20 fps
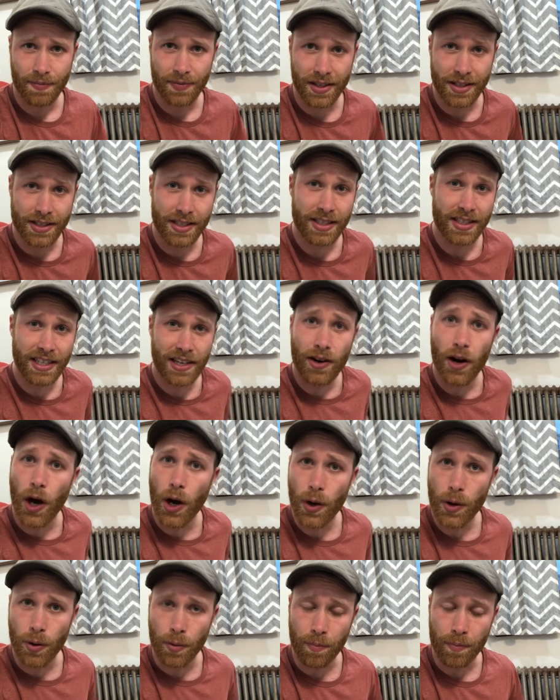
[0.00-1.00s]
This is their
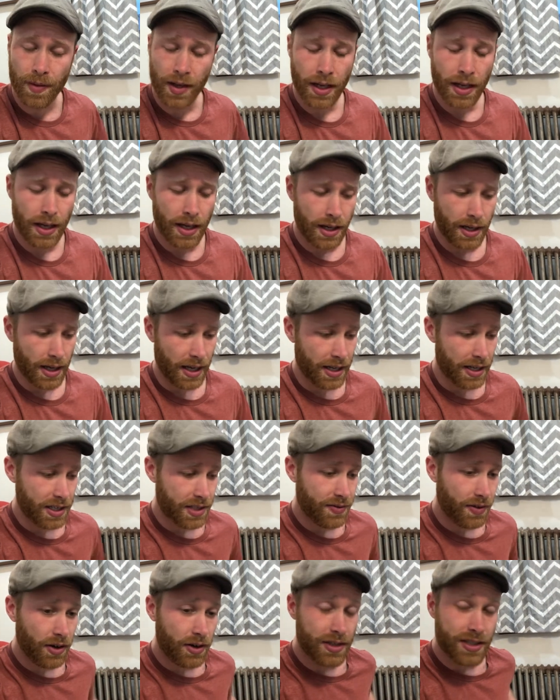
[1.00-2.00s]
home. And
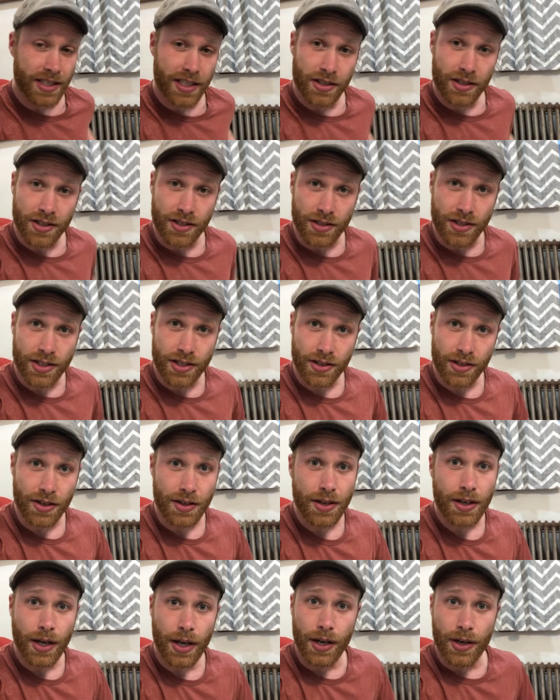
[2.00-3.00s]
as far as they're
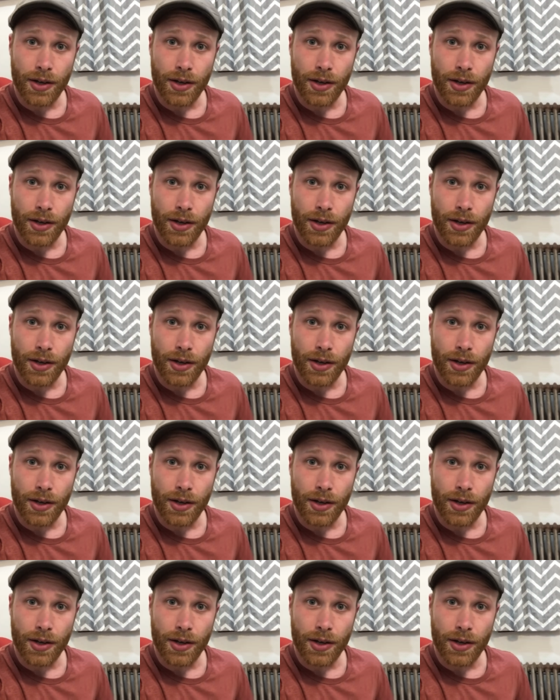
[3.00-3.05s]
concerned,